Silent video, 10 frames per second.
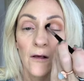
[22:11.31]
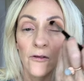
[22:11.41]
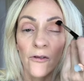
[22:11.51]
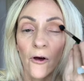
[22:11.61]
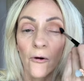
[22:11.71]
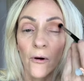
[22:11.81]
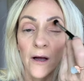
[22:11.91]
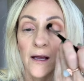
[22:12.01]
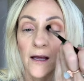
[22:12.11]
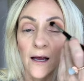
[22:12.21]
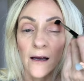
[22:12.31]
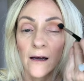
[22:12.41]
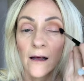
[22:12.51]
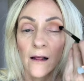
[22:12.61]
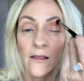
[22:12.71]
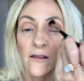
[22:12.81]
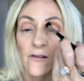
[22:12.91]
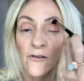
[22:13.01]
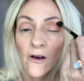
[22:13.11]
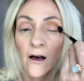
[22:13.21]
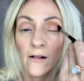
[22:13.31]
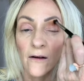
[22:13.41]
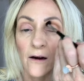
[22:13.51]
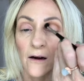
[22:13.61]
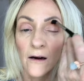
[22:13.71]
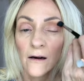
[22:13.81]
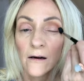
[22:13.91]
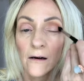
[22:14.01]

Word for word: So again, this color